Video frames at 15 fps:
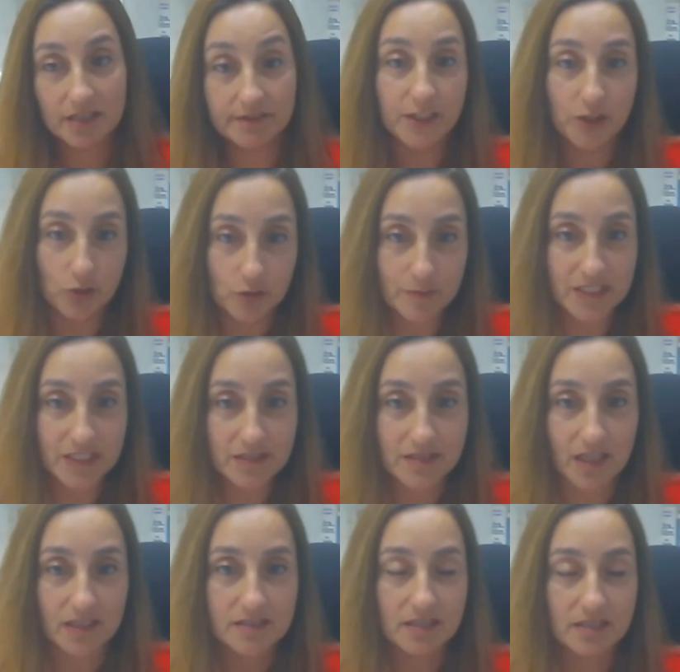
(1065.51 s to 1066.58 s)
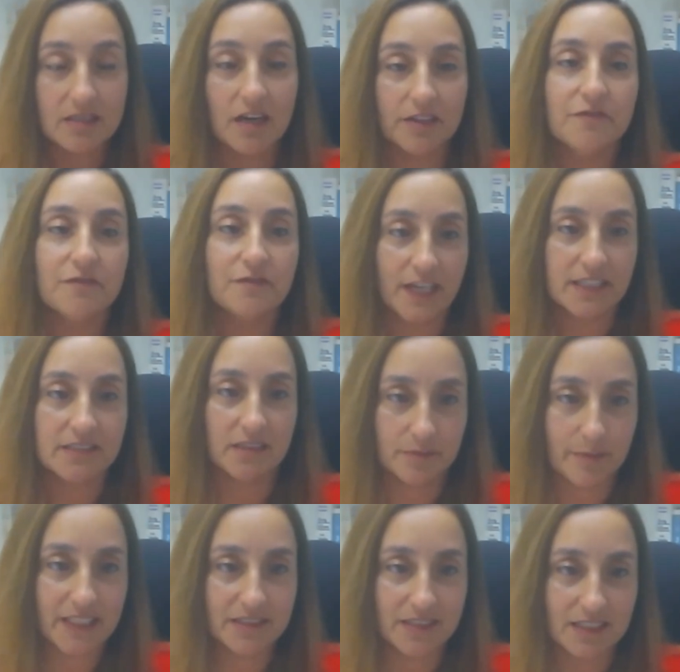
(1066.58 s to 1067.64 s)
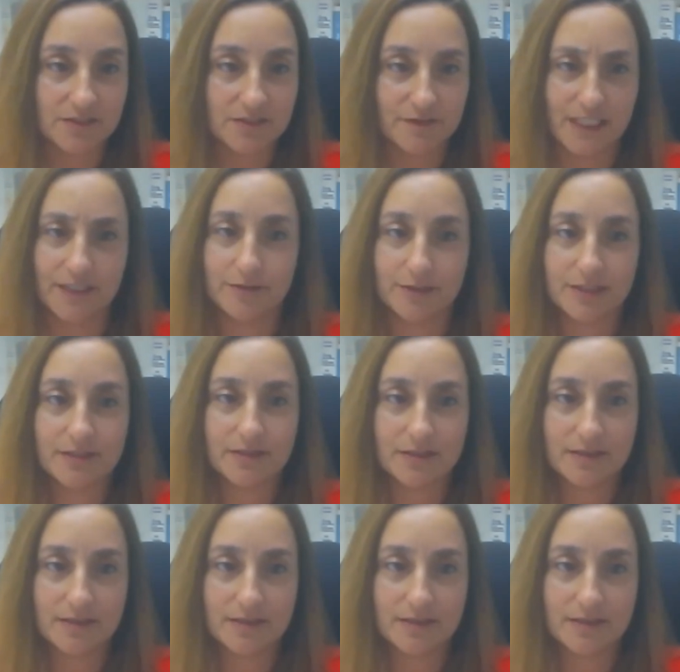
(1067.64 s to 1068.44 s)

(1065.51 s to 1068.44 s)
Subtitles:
the human cells that are infected by that virus.